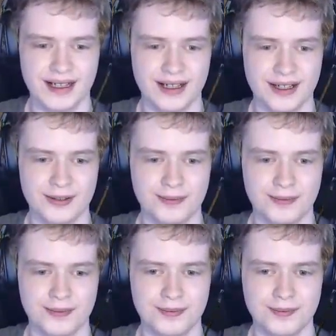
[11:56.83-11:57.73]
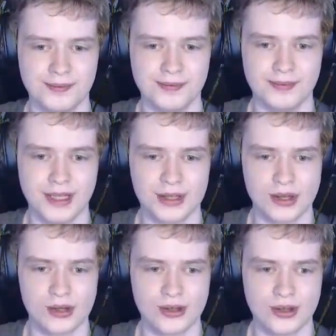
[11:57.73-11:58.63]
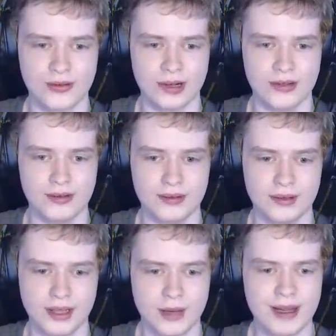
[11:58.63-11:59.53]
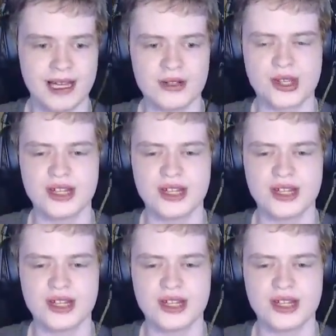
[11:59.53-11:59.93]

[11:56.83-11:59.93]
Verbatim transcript: Um, I guess I was looking around. I mean, I guess they're